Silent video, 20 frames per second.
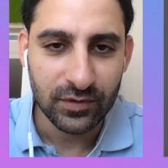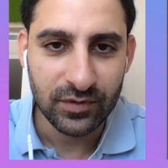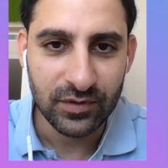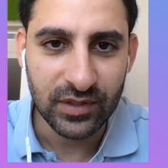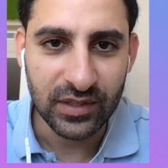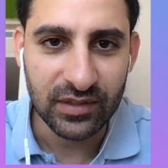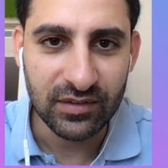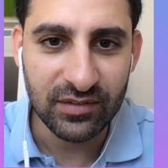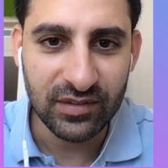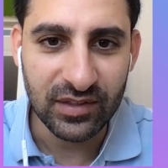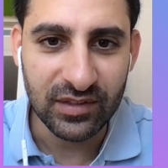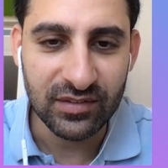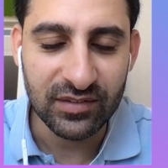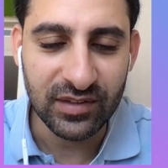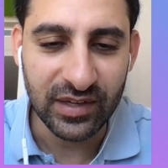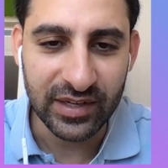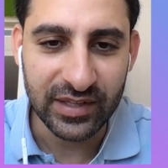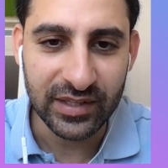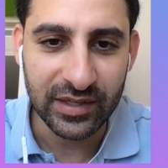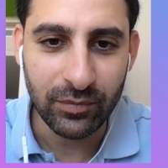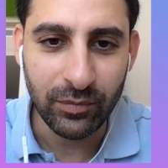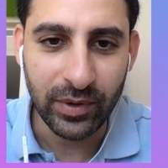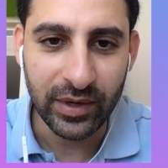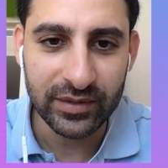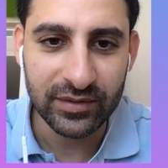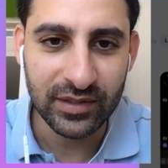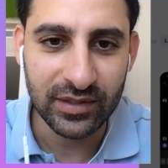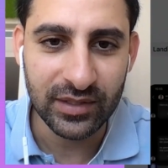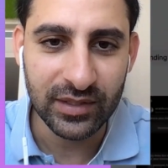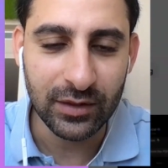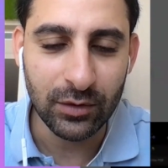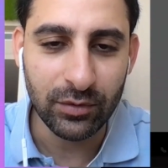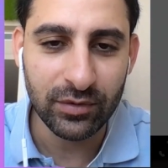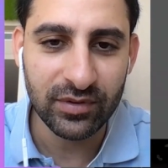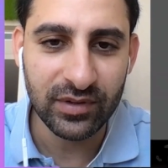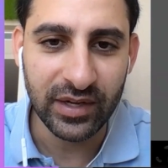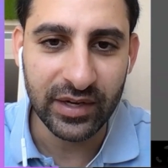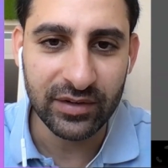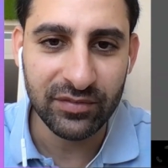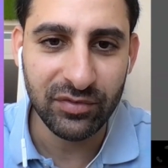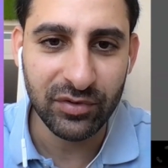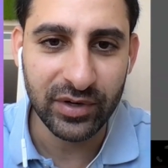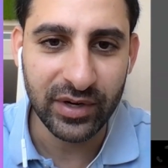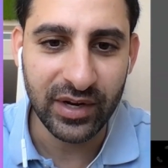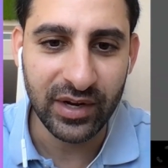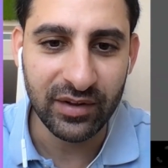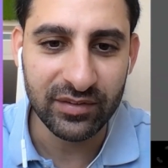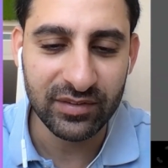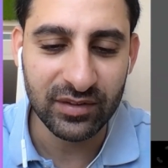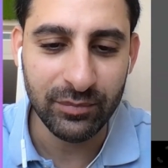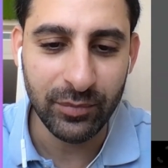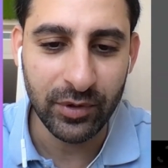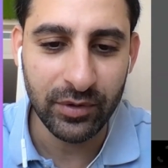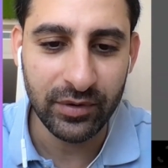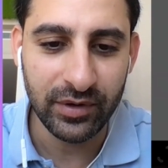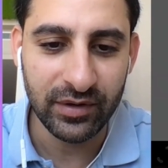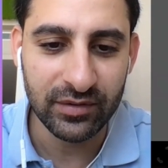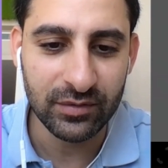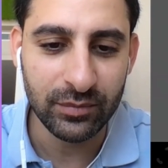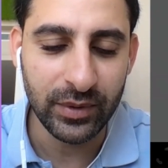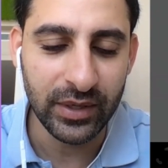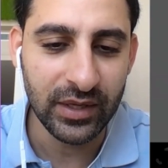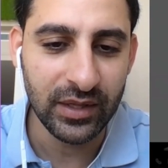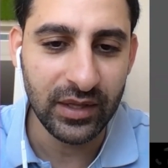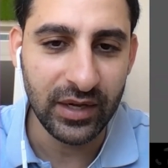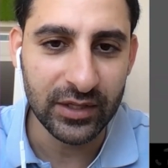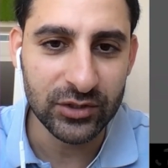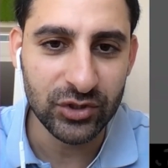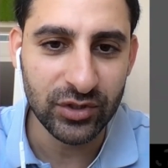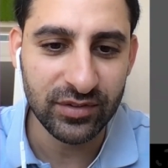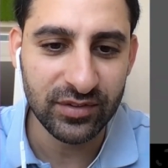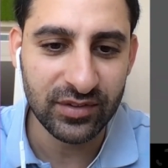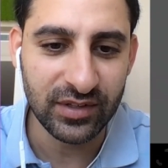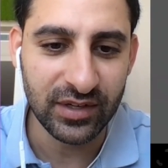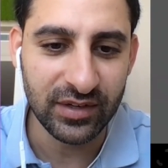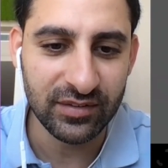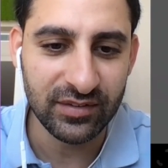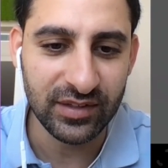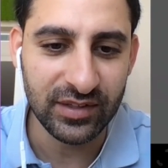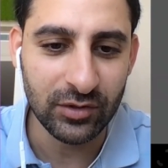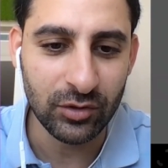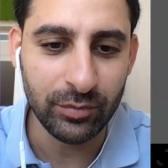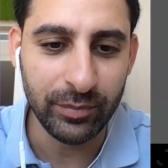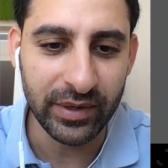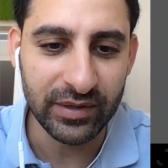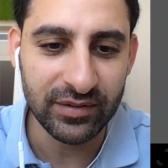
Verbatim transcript: So you can see exactly what it looks like for the customer as well. I just kind of send it to